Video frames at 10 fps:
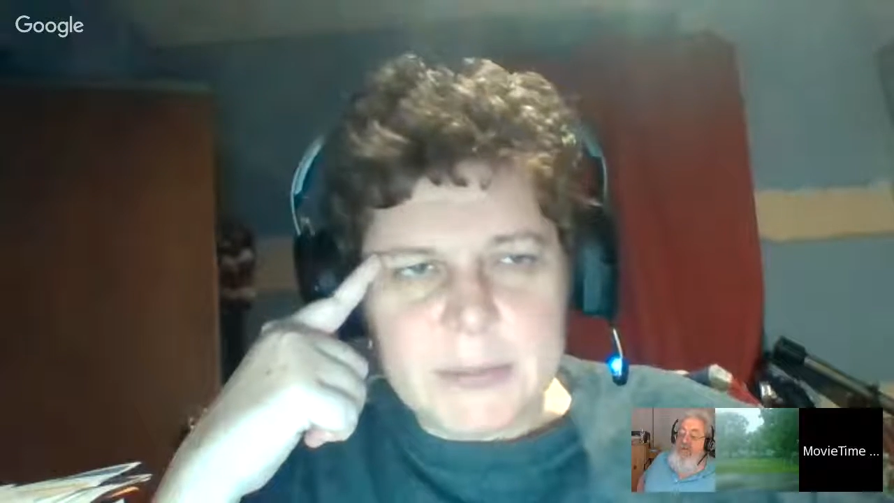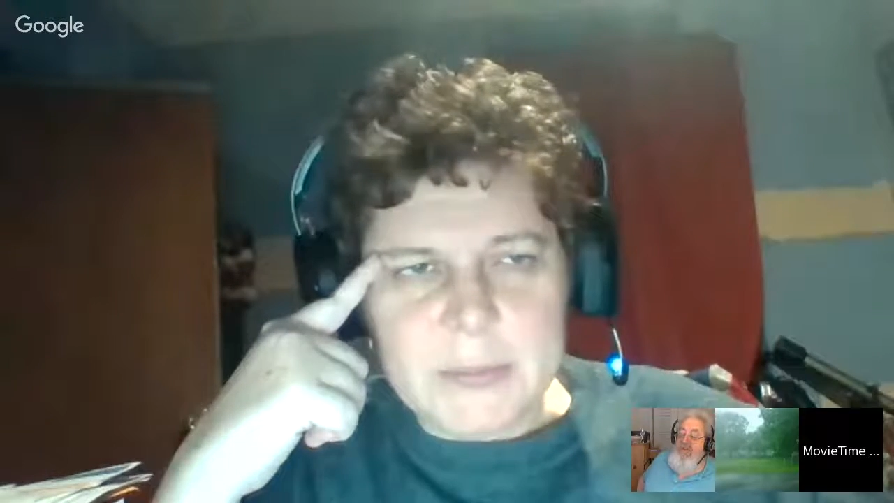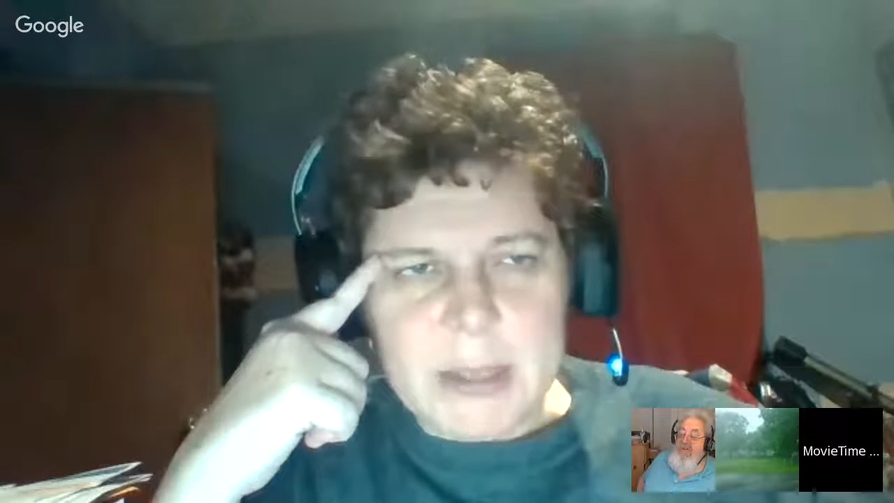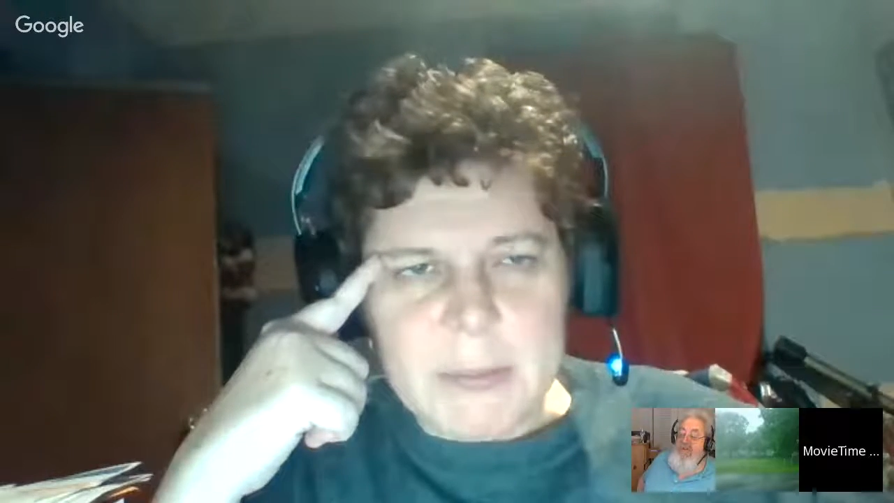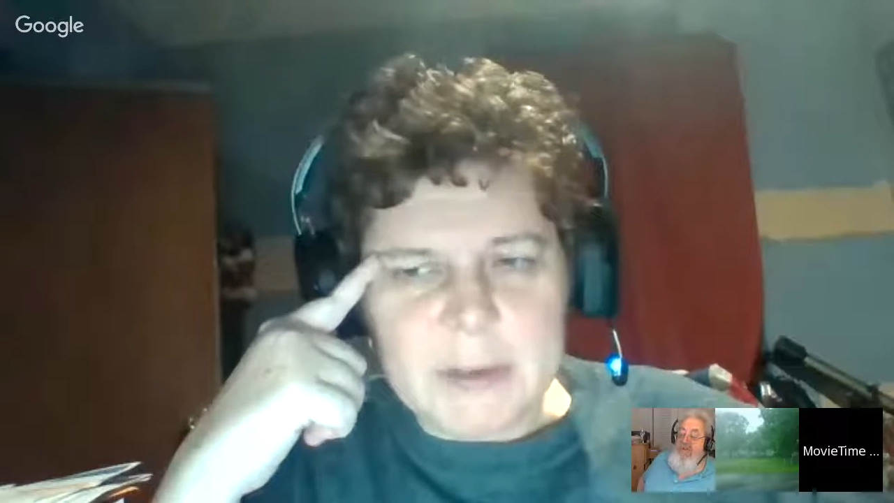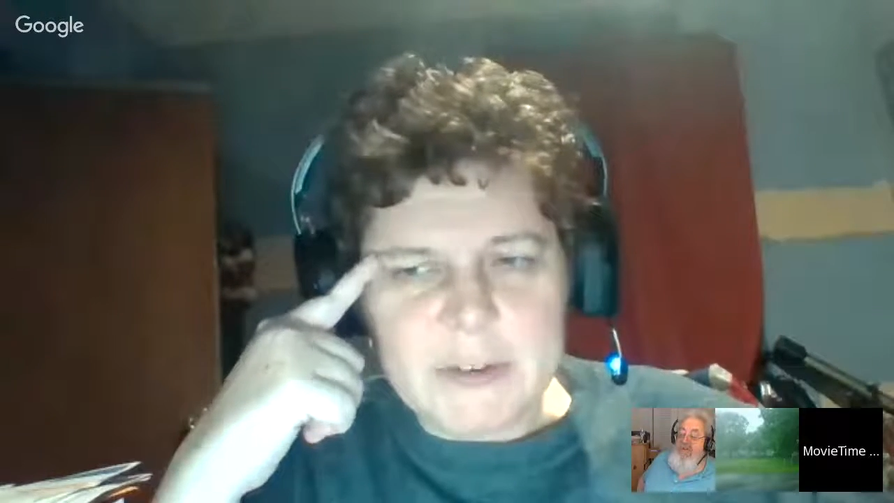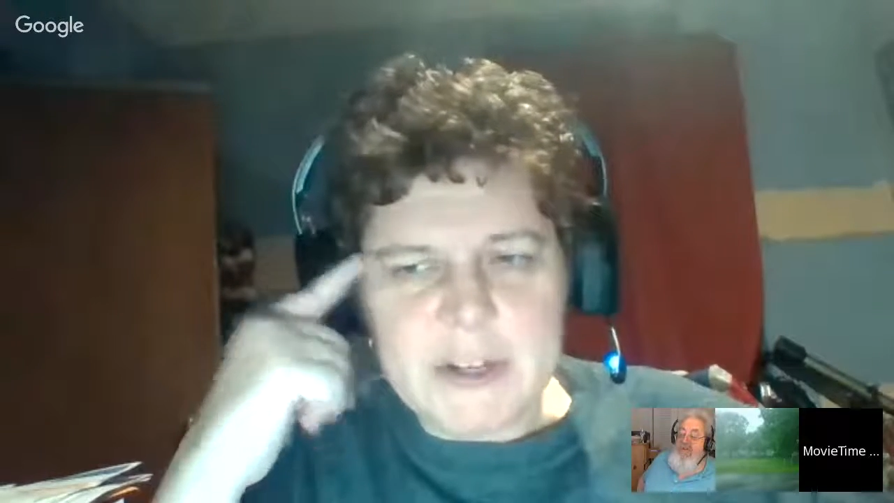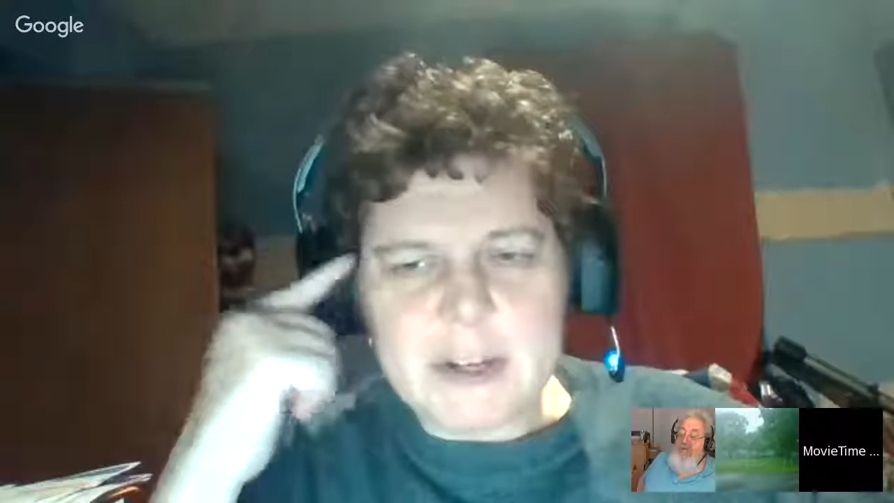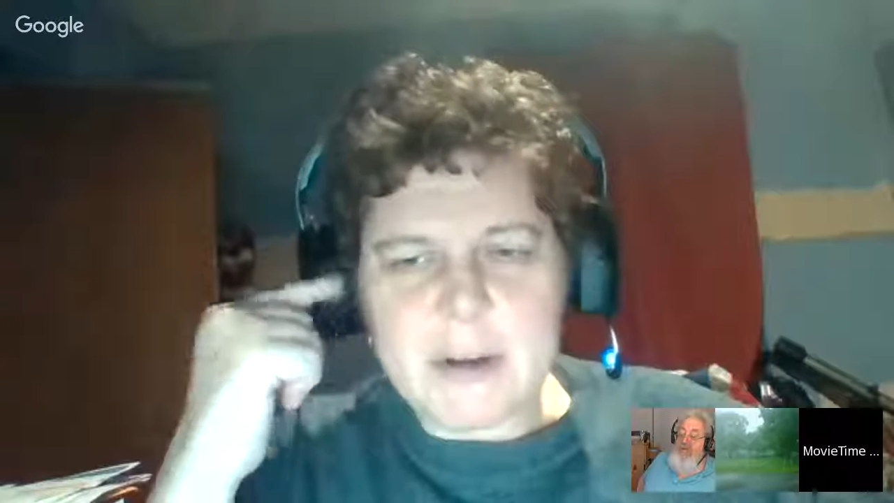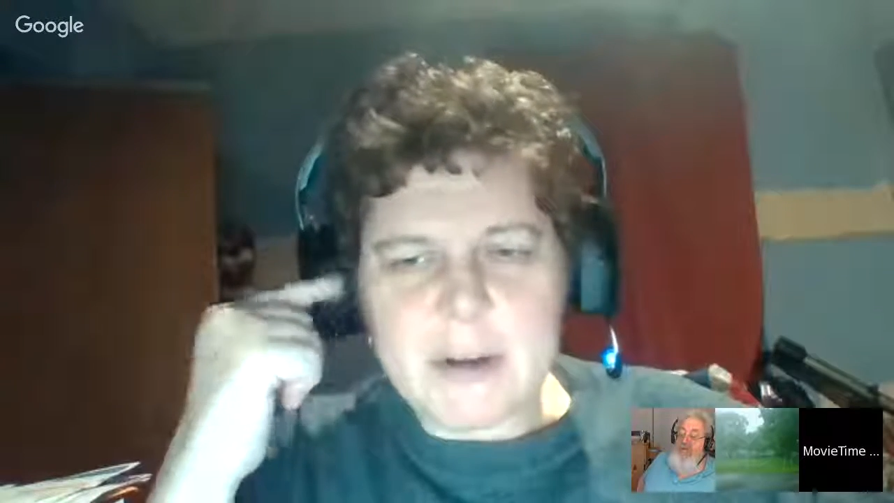make mention
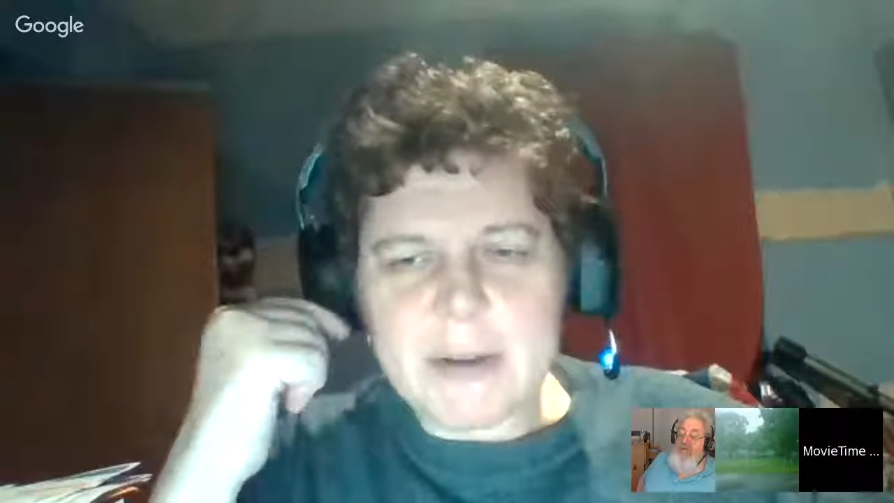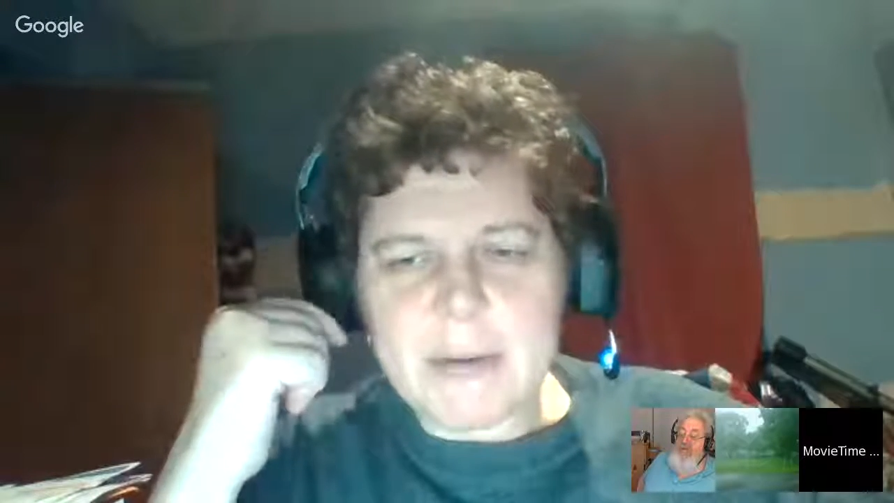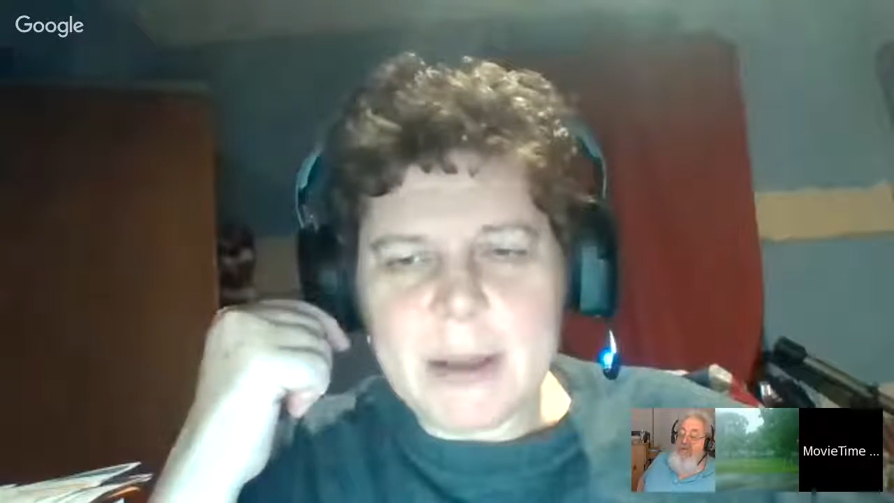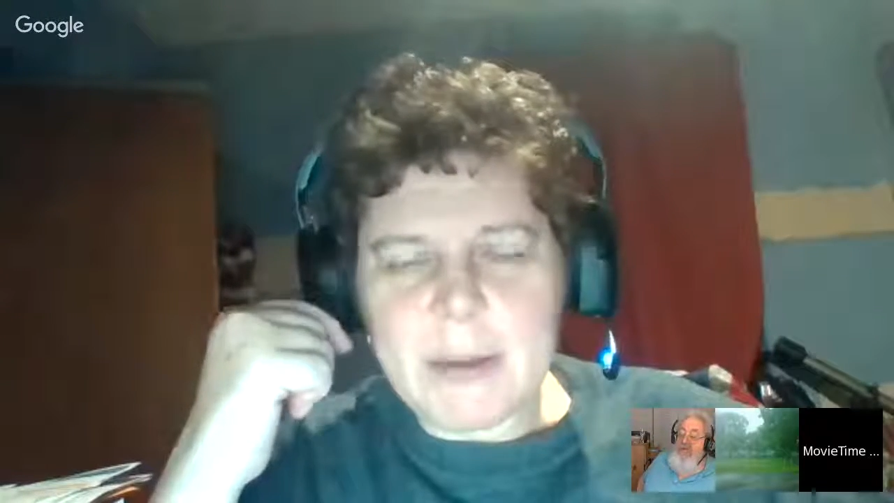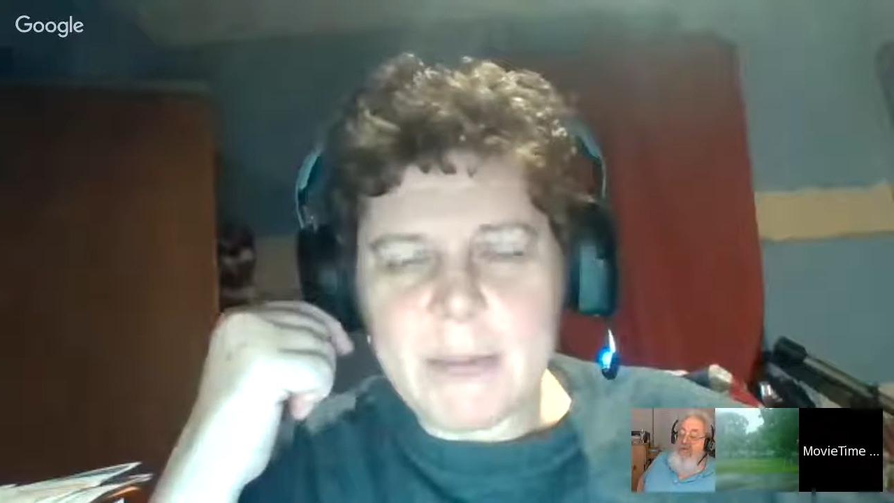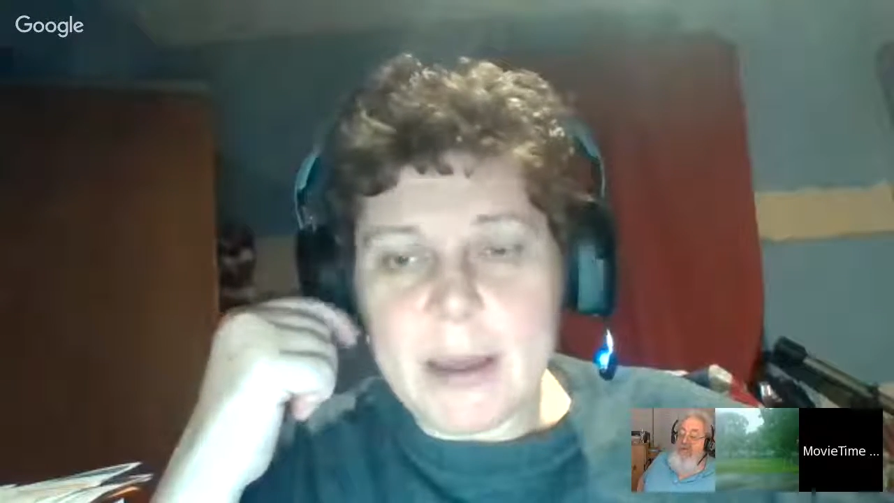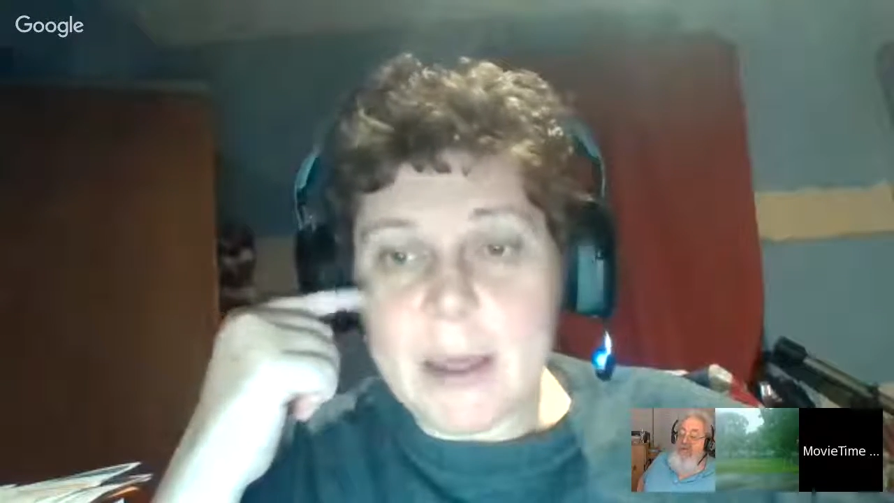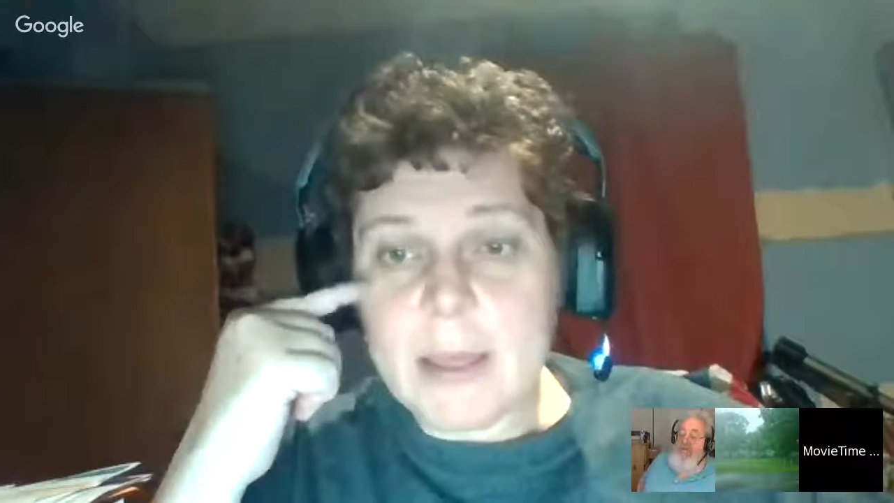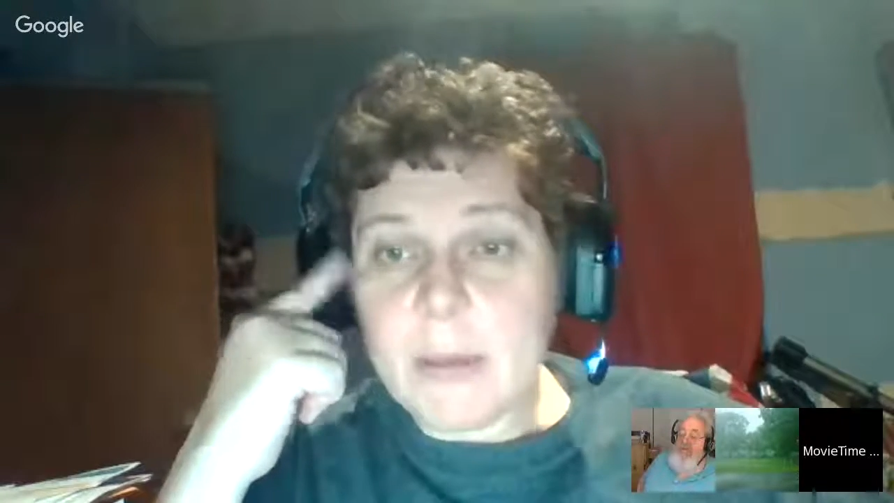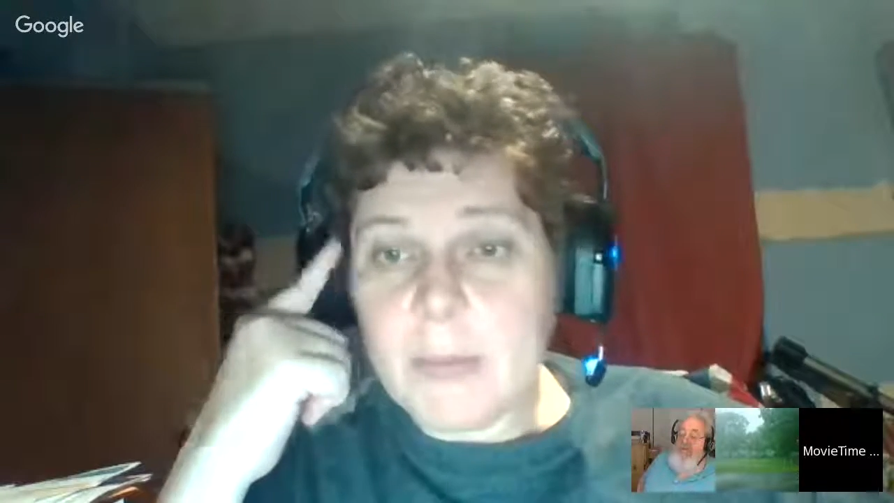in our roundabout way is that